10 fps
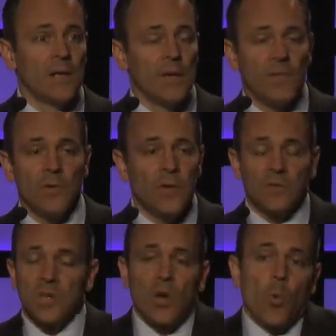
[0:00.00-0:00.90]
A few
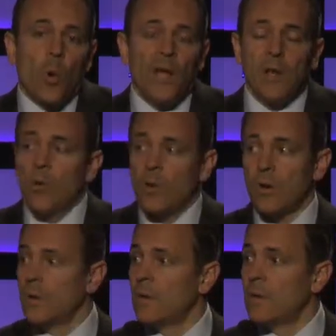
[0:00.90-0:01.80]
years ago, white oak,
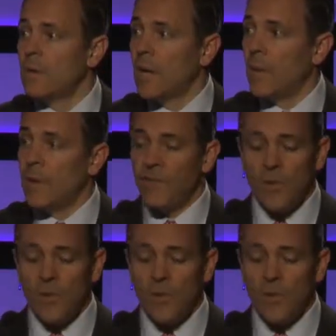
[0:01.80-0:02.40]
if